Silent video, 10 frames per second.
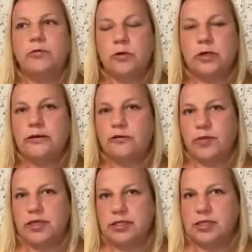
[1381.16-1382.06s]
would have
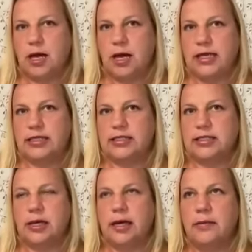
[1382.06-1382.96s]
been taught
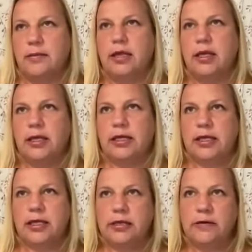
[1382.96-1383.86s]

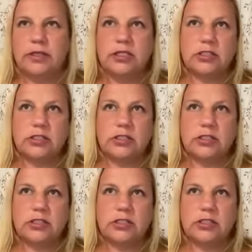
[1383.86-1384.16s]
even